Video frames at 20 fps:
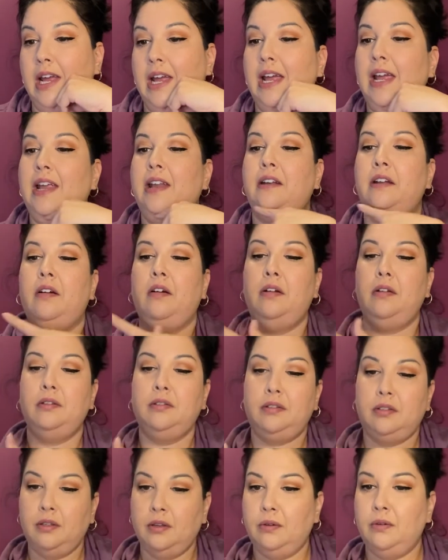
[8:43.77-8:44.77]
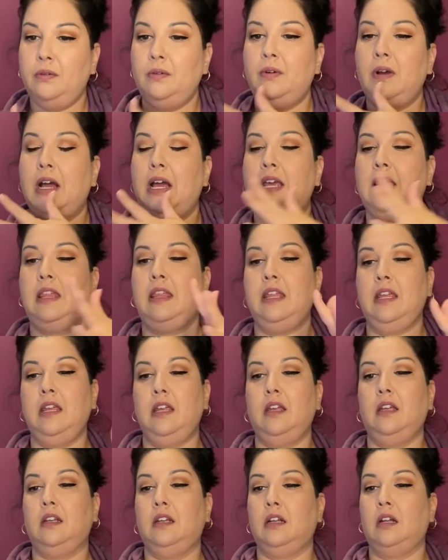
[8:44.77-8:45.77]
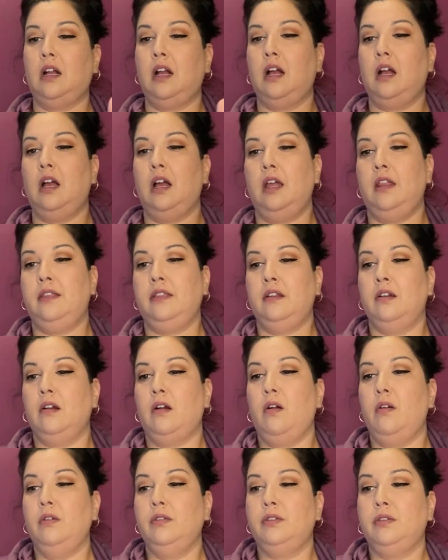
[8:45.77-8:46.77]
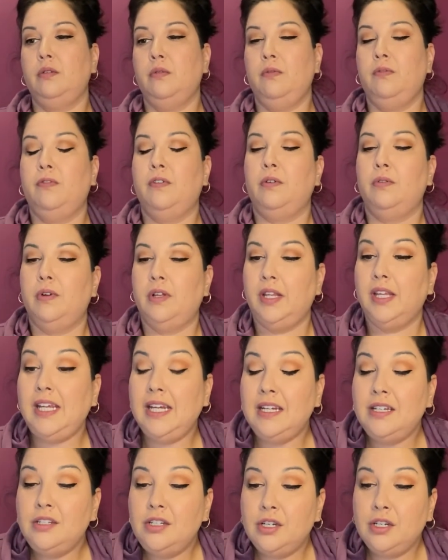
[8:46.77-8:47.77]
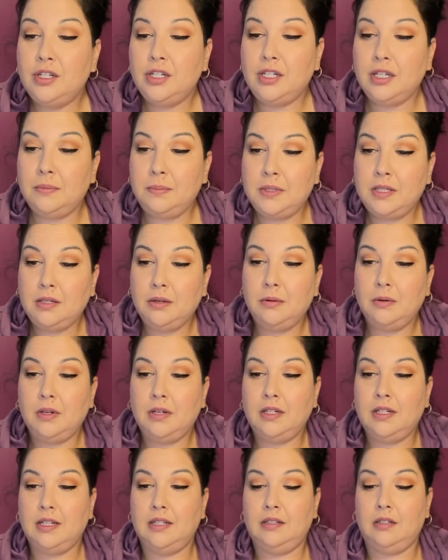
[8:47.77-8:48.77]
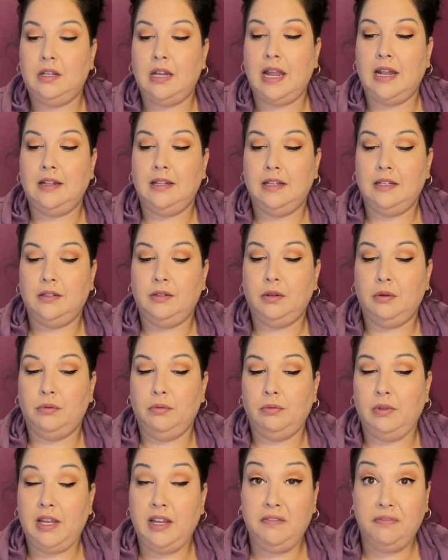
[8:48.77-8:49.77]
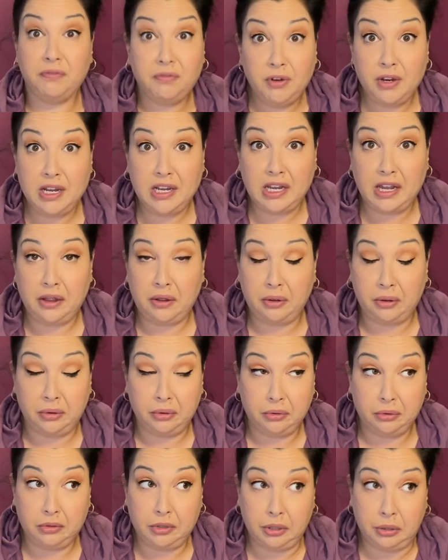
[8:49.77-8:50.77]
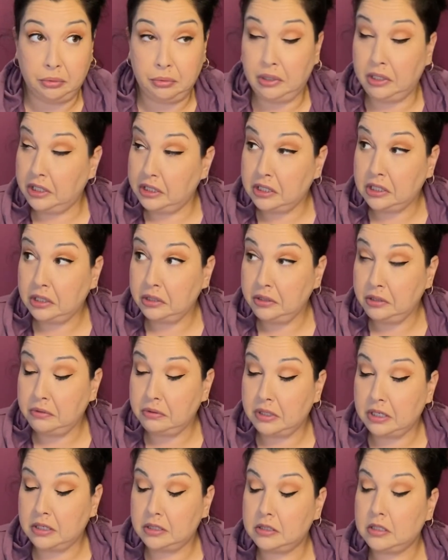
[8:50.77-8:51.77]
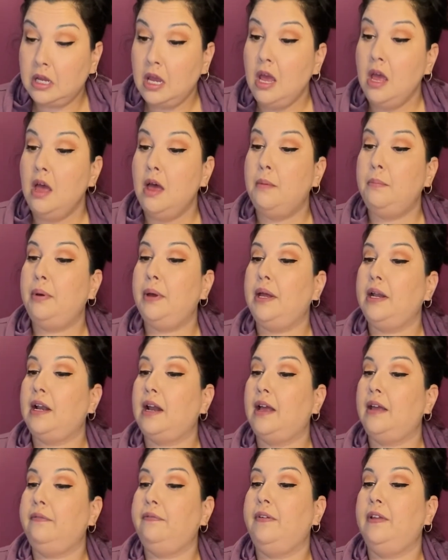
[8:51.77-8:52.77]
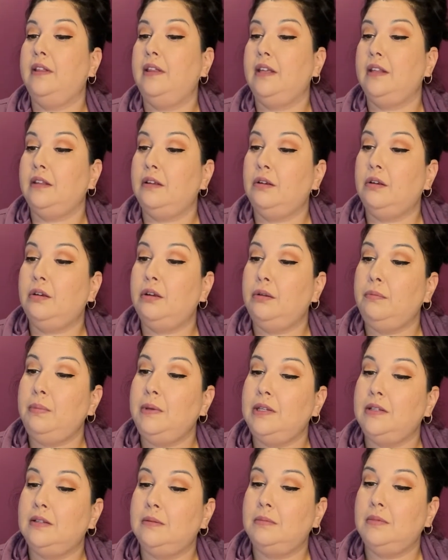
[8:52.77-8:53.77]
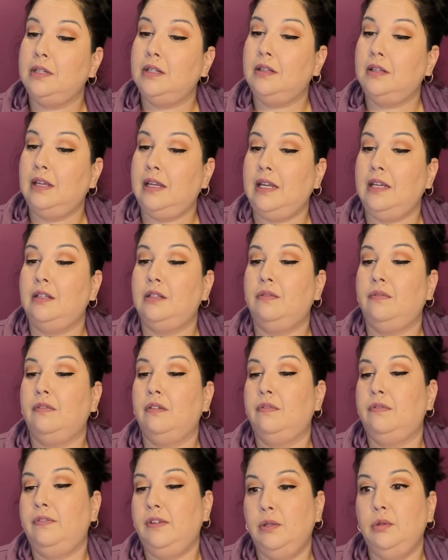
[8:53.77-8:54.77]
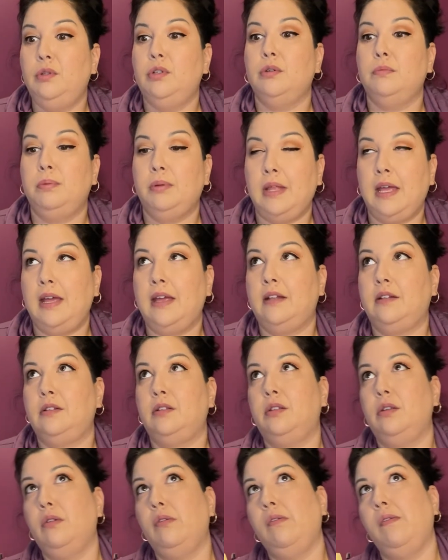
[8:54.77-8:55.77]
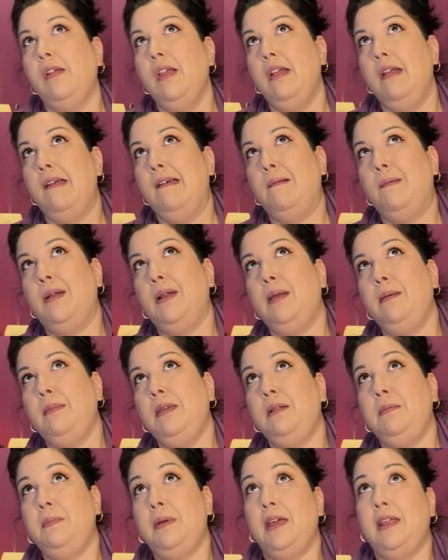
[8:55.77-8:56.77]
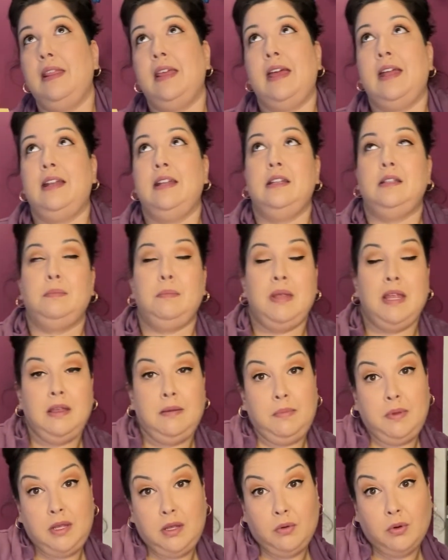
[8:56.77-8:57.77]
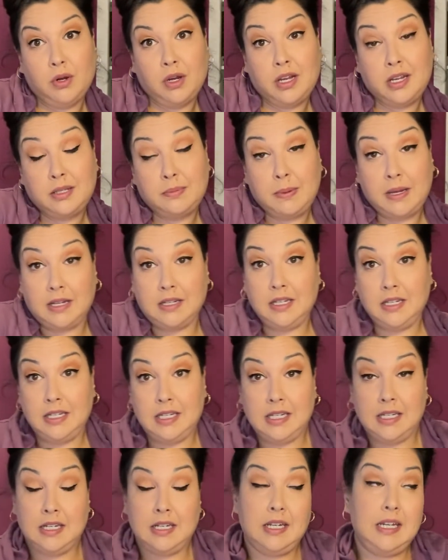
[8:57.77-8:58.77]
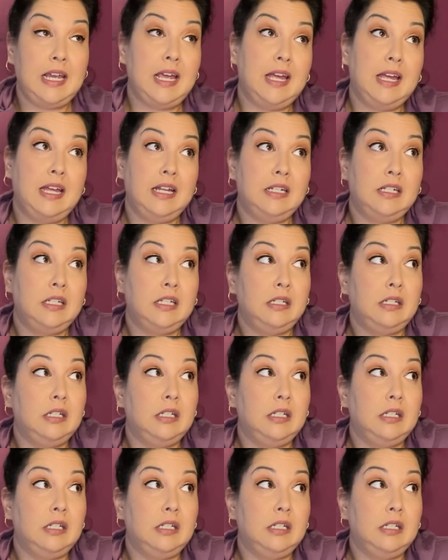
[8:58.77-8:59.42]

And also, I think they're also for relationships. Don't like freak out when I tell you this, but I feel like there could be some delays for future plans. So what I mean by that is, maybe you were expecting to get